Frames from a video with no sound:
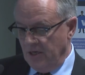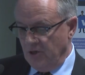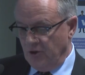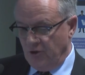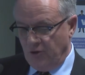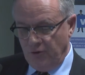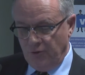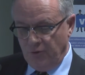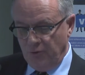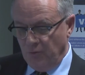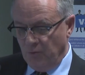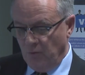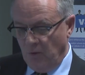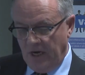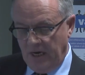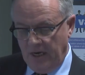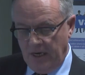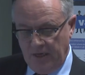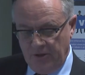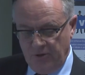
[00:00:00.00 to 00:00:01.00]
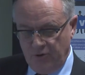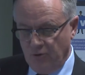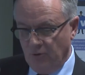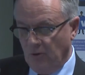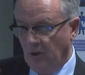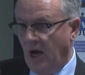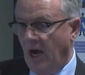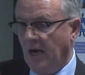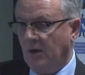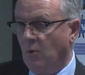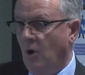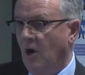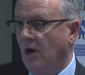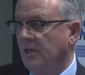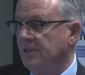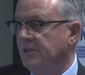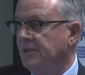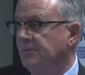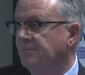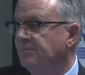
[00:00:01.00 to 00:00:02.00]
to do
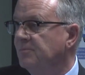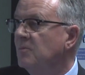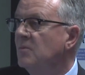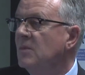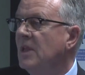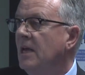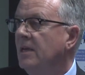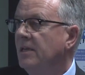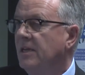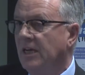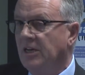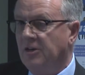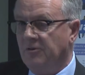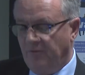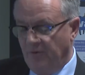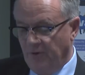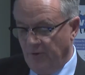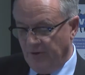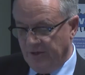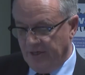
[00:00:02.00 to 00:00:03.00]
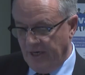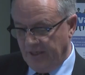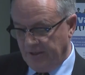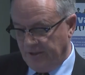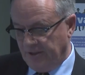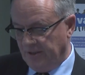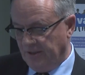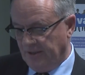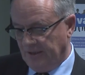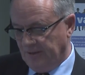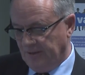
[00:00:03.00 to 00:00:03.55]
likewise. Thank you for your attention.